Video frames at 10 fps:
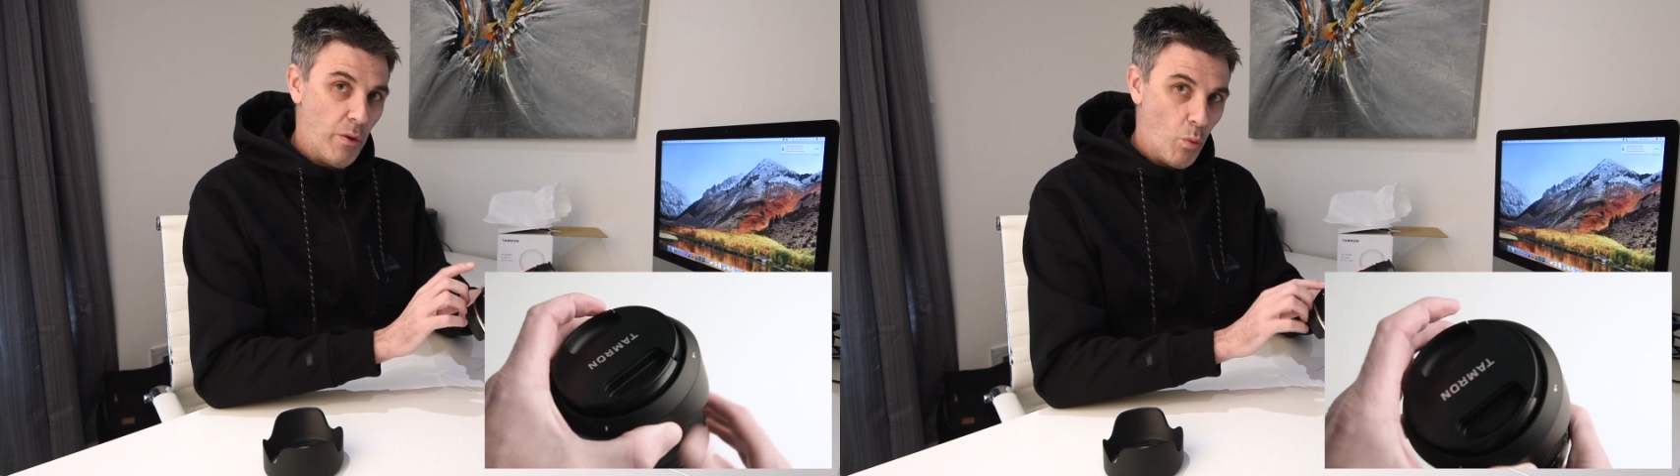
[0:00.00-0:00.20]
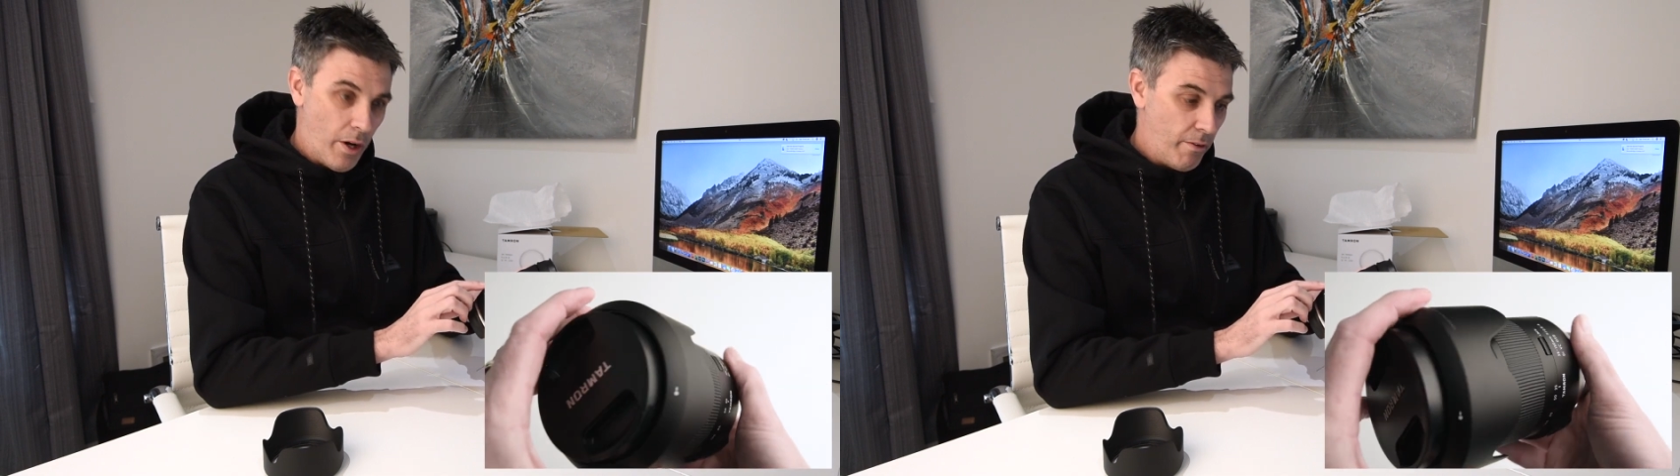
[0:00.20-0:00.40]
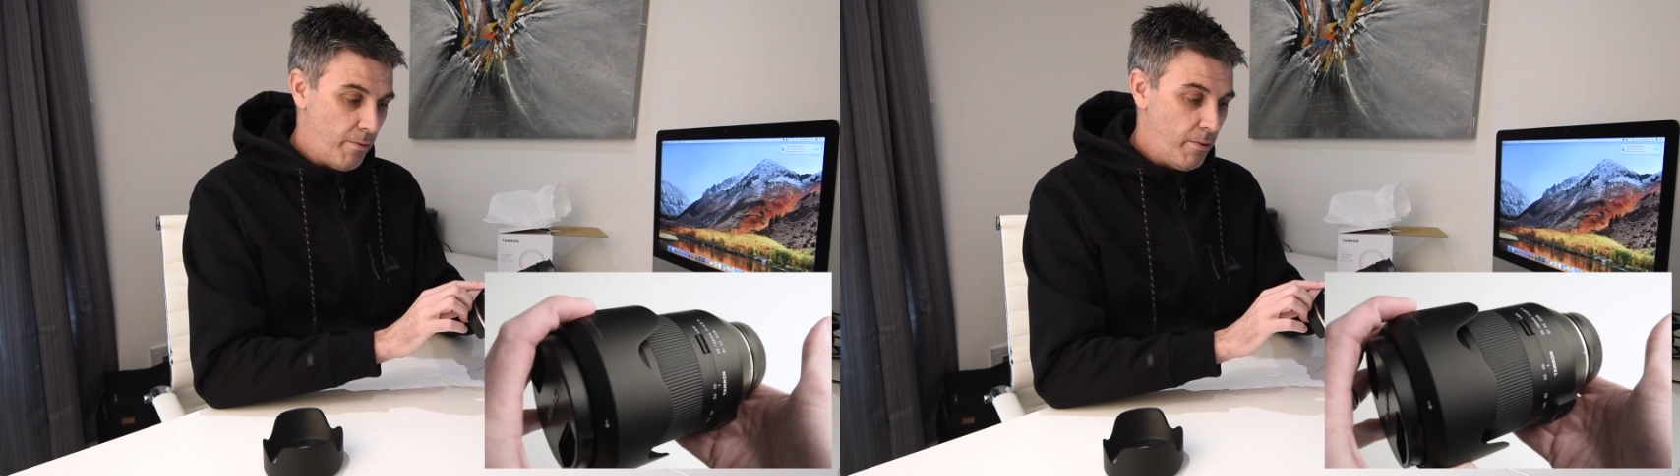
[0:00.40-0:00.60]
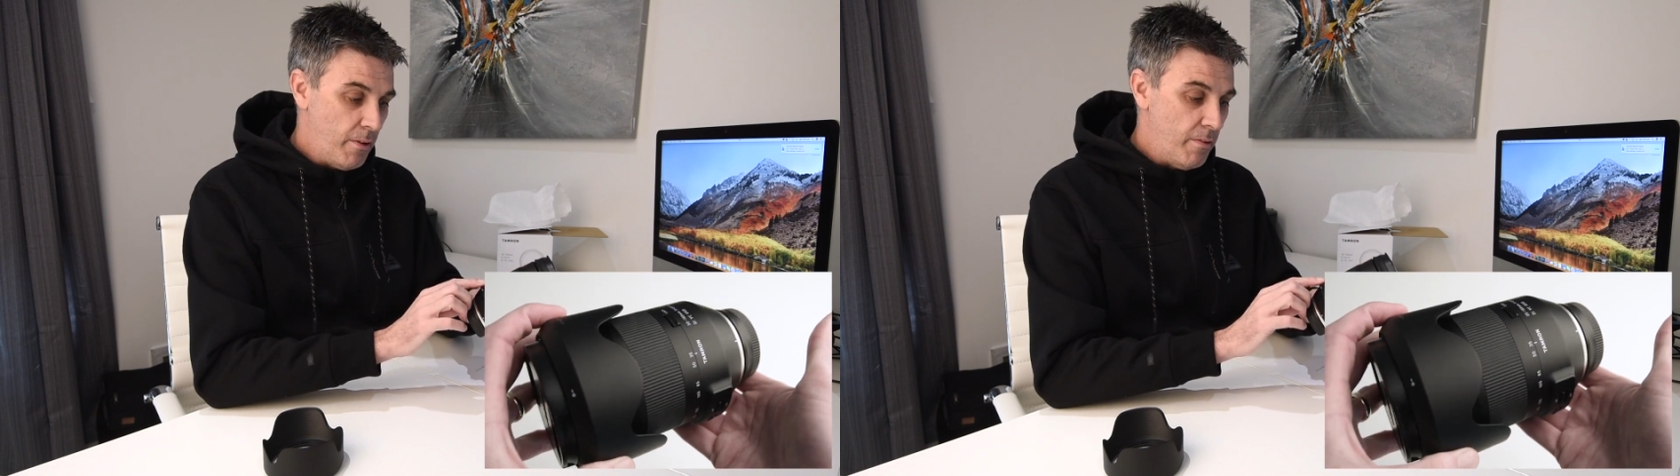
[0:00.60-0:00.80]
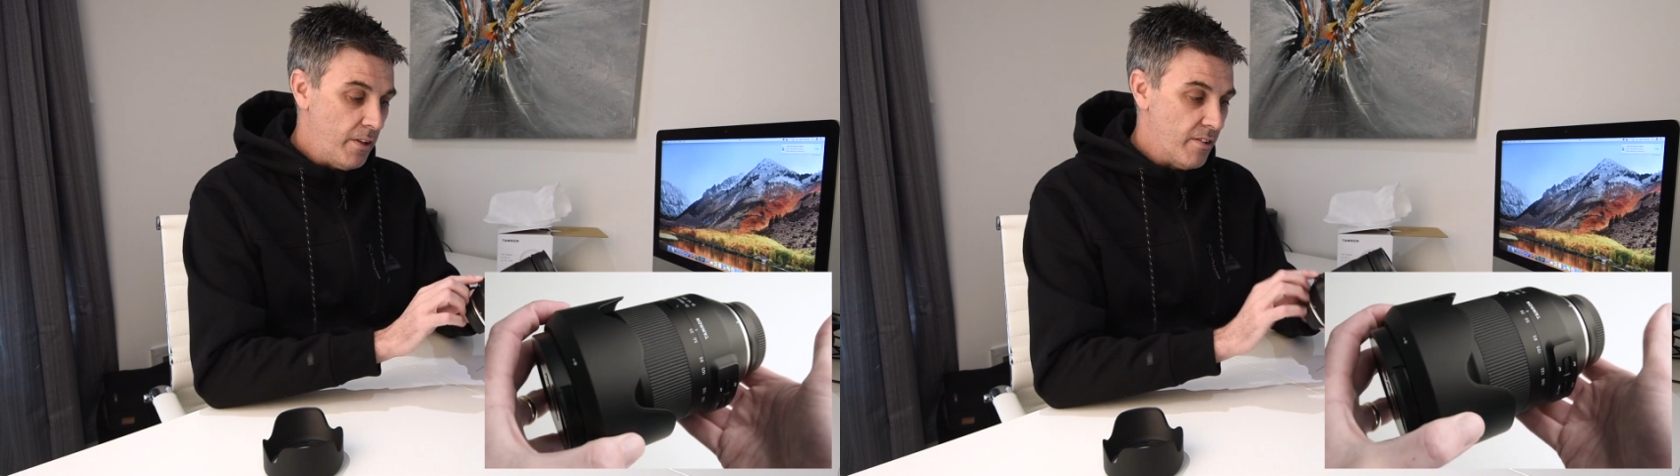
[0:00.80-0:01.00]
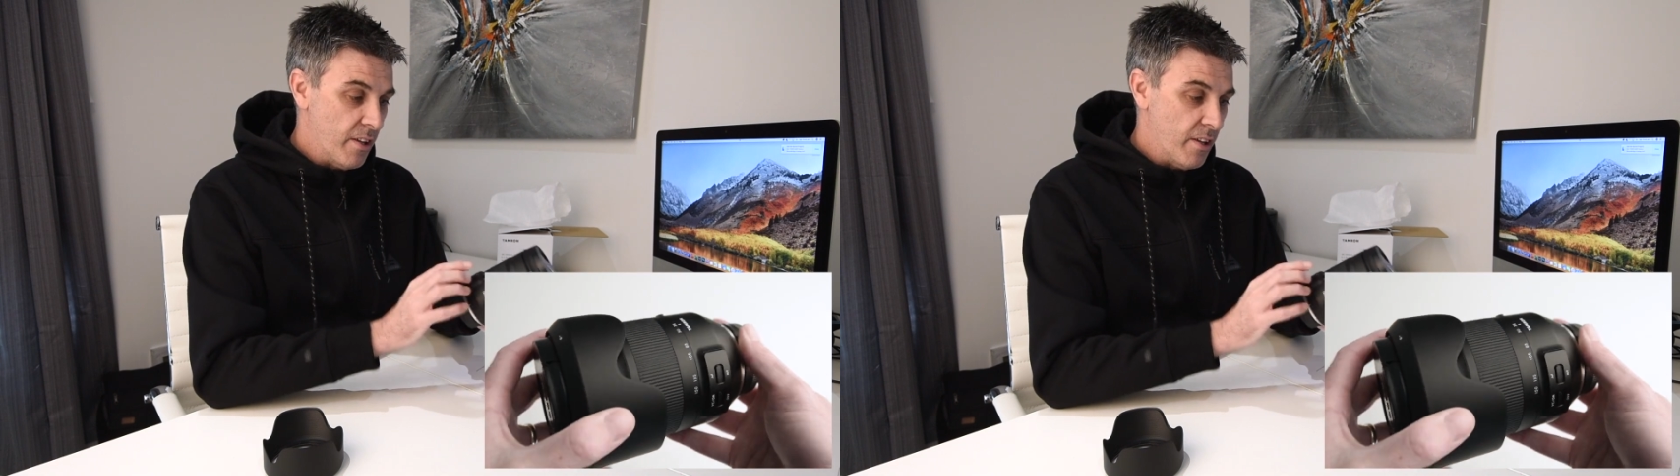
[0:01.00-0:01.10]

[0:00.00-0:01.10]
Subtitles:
and 150.